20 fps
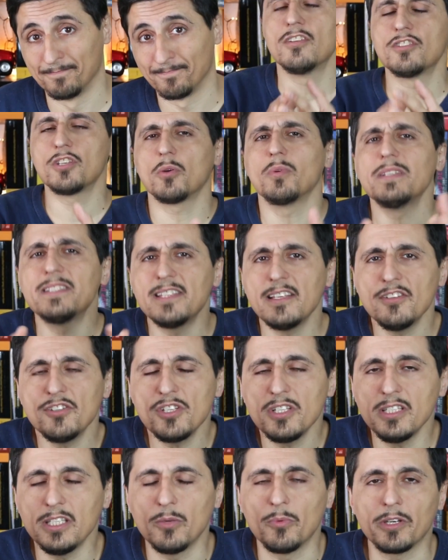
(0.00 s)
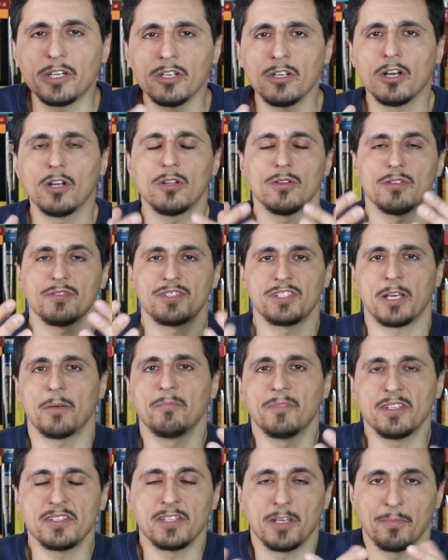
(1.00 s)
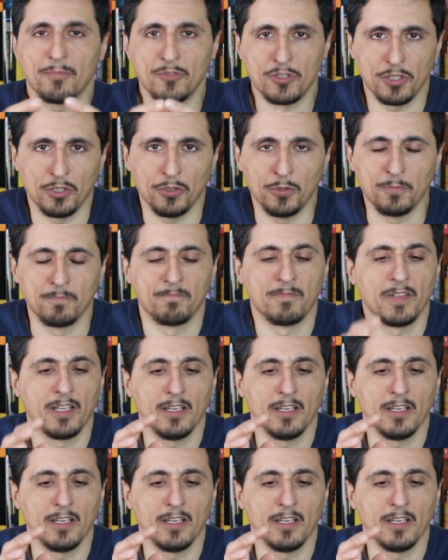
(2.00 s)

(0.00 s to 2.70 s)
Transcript: So essentially, we can all sum this up to